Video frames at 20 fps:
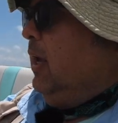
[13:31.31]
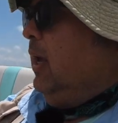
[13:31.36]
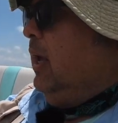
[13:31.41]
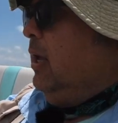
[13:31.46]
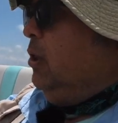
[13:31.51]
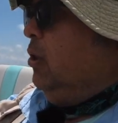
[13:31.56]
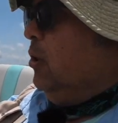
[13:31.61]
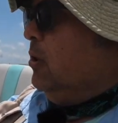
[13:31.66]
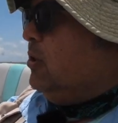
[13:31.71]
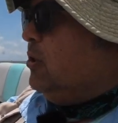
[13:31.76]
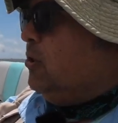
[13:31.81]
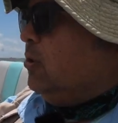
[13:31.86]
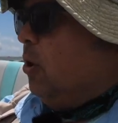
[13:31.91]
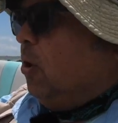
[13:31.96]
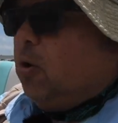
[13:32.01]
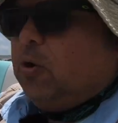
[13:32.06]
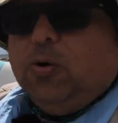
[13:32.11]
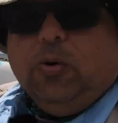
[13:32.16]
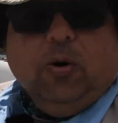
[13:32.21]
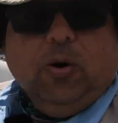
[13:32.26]
It looks
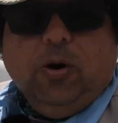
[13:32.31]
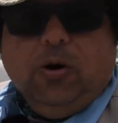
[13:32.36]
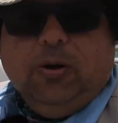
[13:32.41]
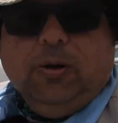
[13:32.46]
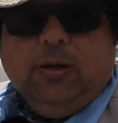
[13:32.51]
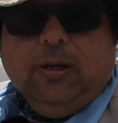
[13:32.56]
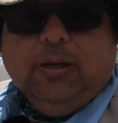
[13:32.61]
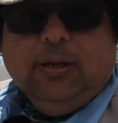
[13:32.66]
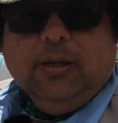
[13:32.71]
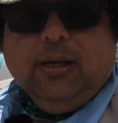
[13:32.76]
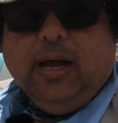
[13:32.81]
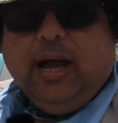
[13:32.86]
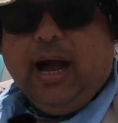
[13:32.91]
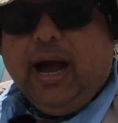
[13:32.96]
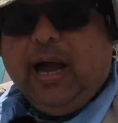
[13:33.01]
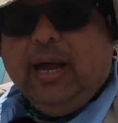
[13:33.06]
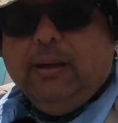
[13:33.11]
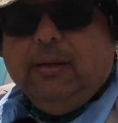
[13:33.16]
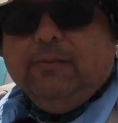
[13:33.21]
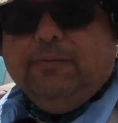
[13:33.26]
so cool.
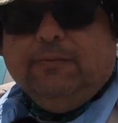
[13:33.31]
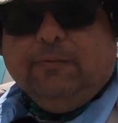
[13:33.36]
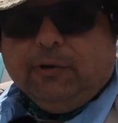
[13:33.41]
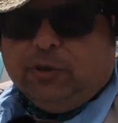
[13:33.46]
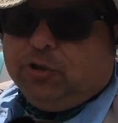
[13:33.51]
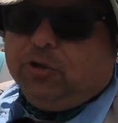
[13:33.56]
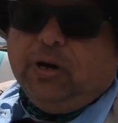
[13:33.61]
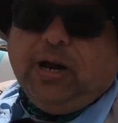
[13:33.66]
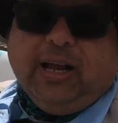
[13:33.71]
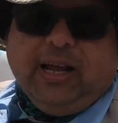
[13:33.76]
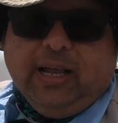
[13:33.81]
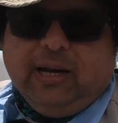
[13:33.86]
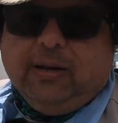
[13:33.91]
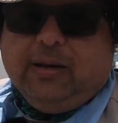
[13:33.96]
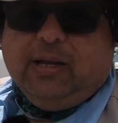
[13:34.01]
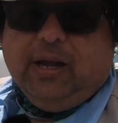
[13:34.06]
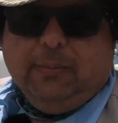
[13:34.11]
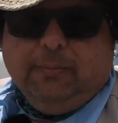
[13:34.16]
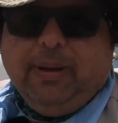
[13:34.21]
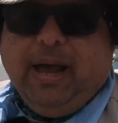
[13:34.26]
I got to
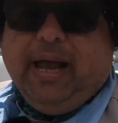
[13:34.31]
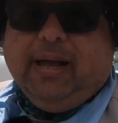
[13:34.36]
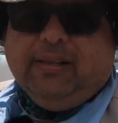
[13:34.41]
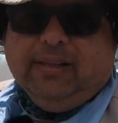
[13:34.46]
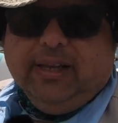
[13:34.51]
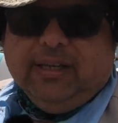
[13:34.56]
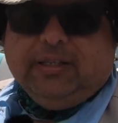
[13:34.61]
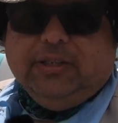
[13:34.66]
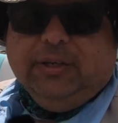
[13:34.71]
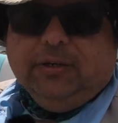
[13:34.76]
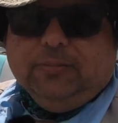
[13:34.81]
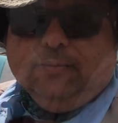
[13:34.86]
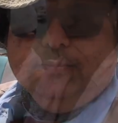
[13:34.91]
come back next year.